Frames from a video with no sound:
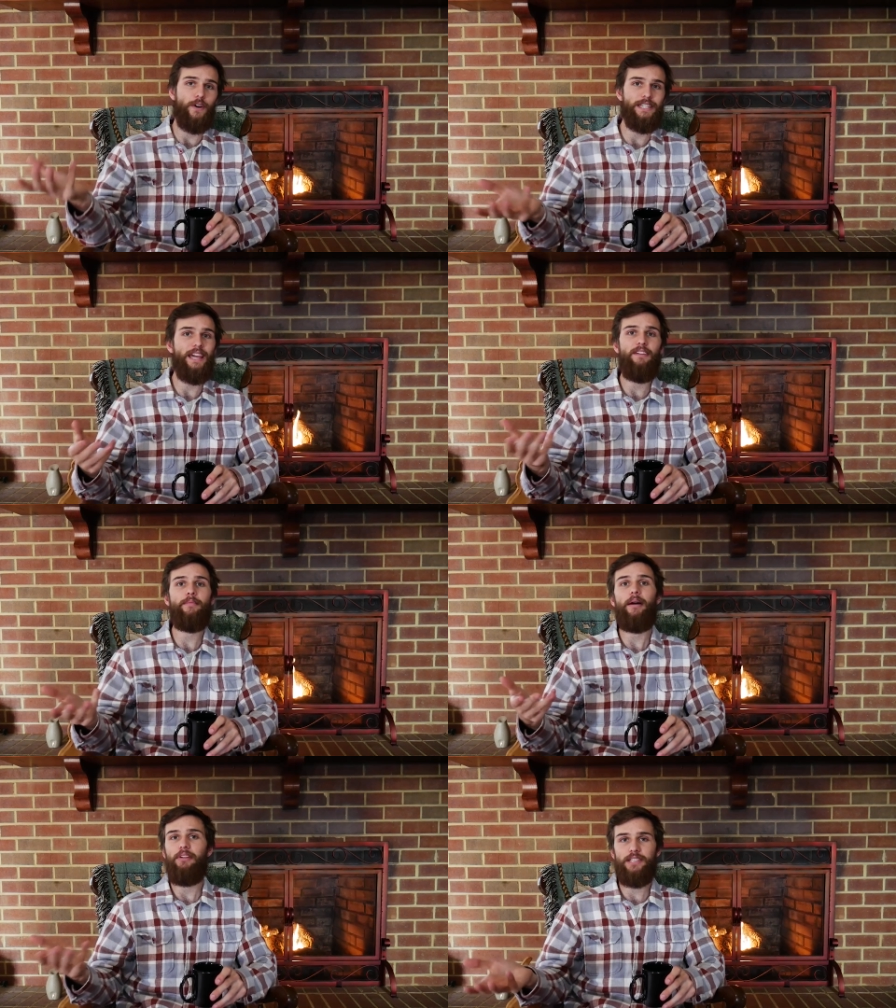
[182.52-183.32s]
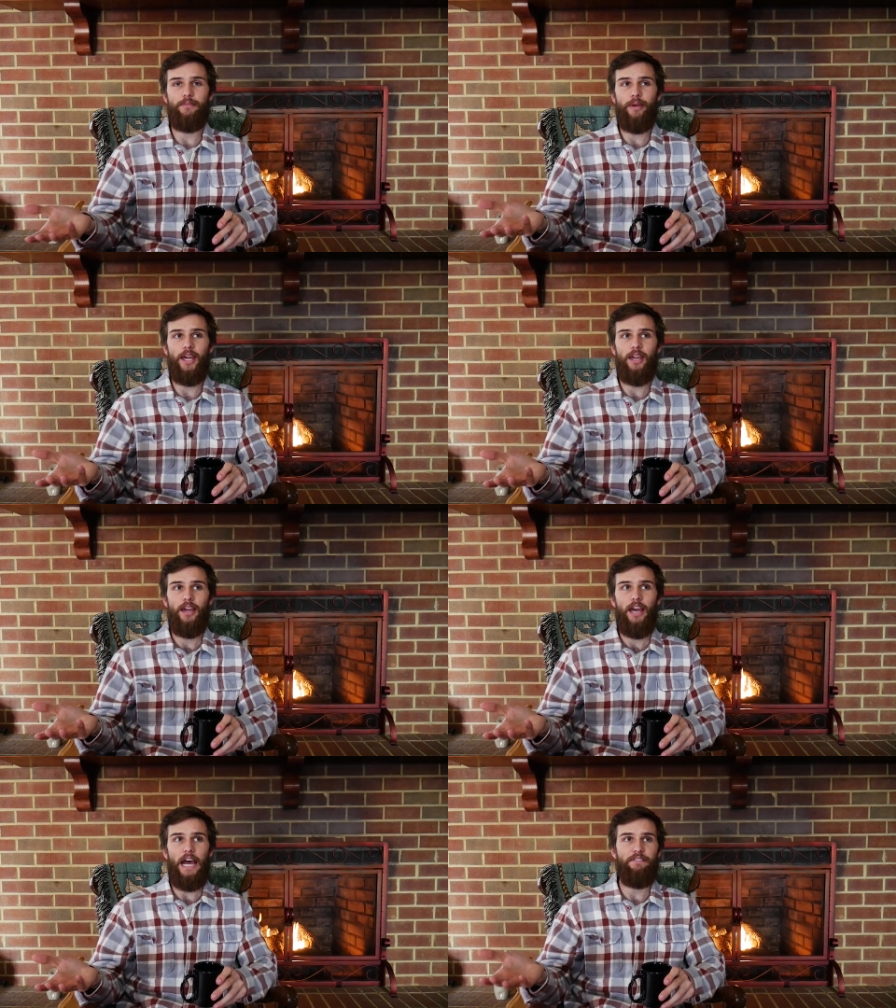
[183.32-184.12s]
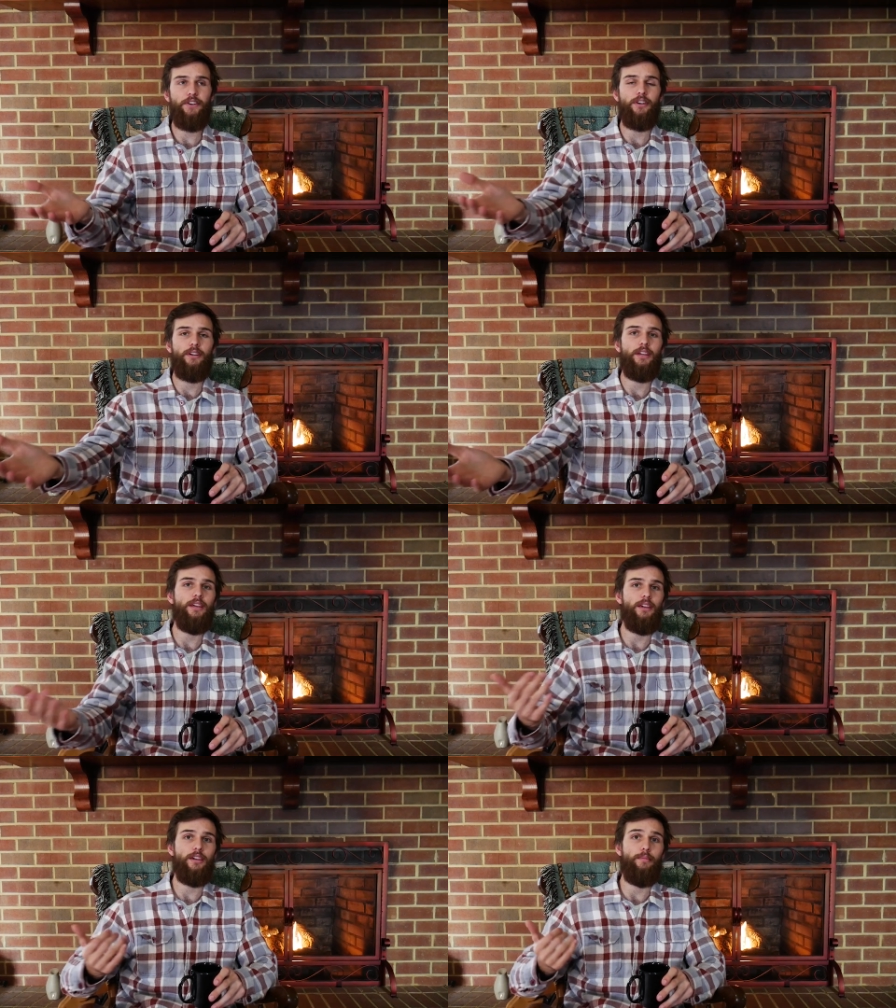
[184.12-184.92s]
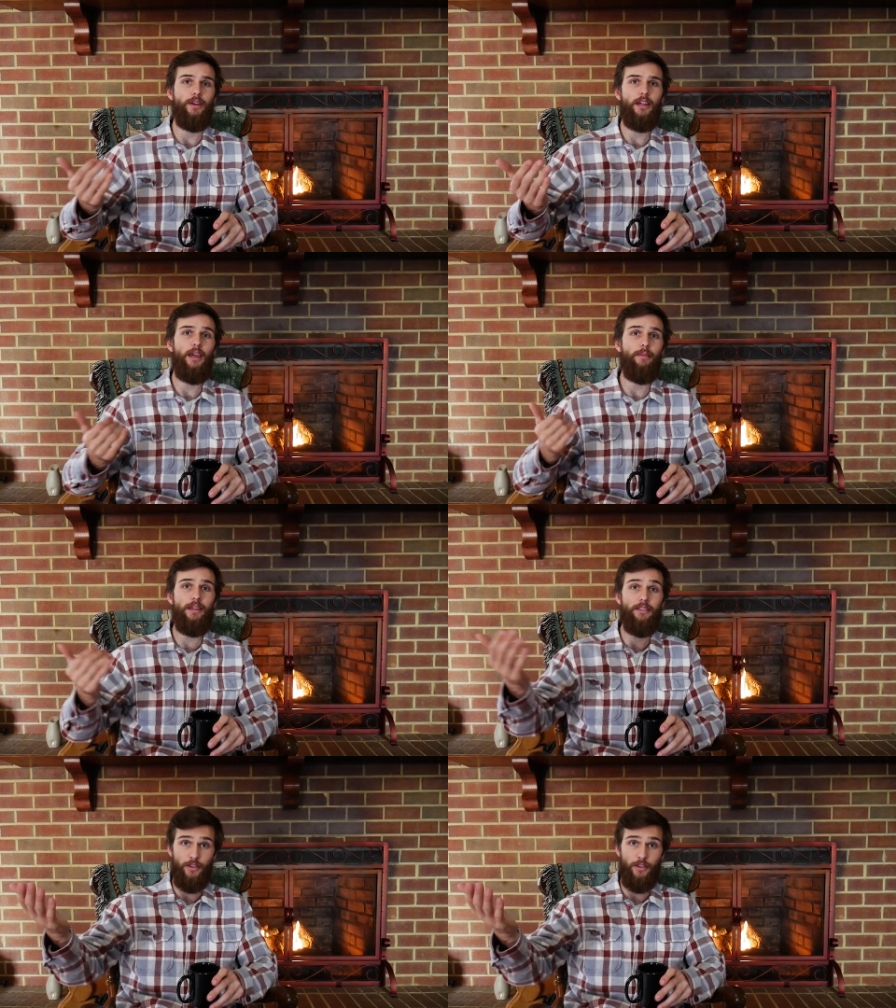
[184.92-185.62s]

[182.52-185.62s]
course, I gave him my resume after he communicated me.